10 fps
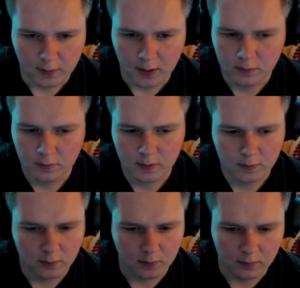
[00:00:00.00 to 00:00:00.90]
and his
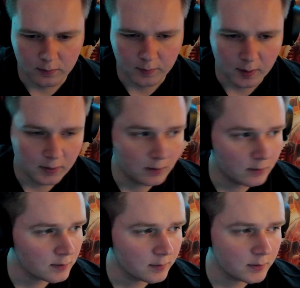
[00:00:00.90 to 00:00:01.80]
hatred, so maybe
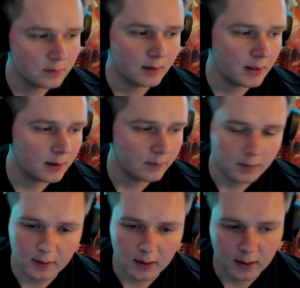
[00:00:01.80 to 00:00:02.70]
there's something to that.
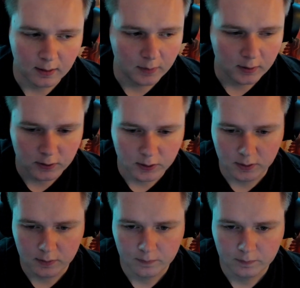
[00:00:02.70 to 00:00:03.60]
Maybe not. I'm not
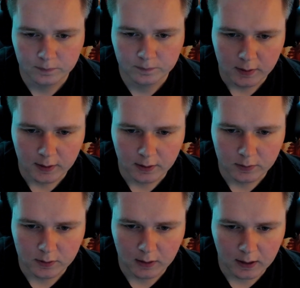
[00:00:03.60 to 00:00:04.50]
sure. Yeah,
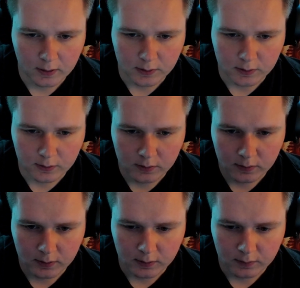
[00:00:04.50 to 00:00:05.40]
Deku's still out on his
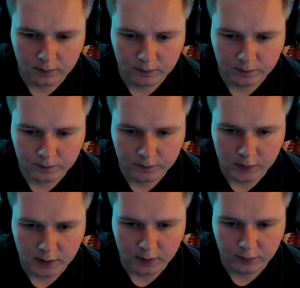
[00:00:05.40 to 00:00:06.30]
own.
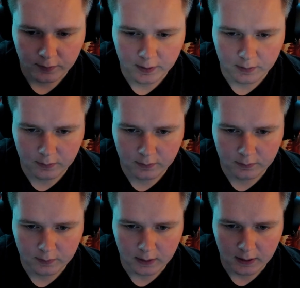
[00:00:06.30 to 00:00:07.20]
He's got to fight
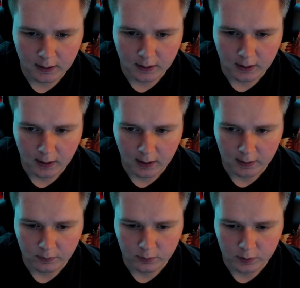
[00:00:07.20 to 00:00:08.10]
Lady
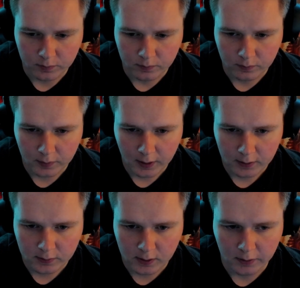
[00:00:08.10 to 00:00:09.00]
Nagant, who is an
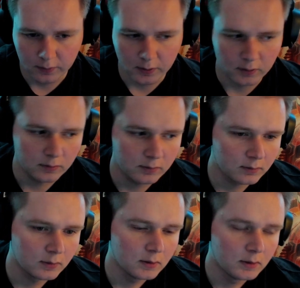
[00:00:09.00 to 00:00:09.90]
ex-hero
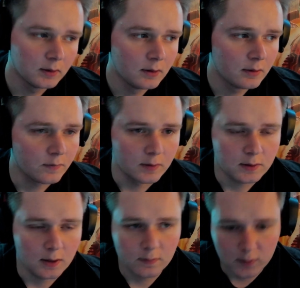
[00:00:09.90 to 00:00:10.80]
for the
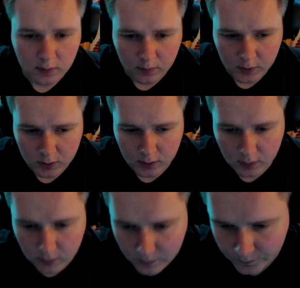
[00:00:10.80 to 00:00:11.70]
Safety
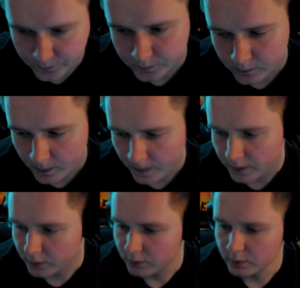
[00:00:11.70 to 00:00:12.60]
Commission,
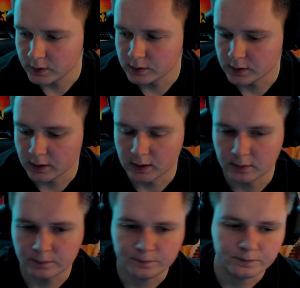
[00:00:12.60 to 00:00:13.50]
who was...
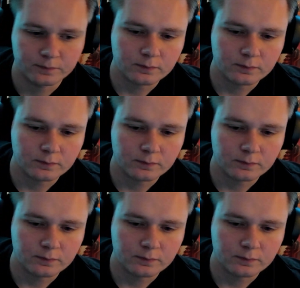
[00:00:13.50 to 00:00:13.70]
Uh,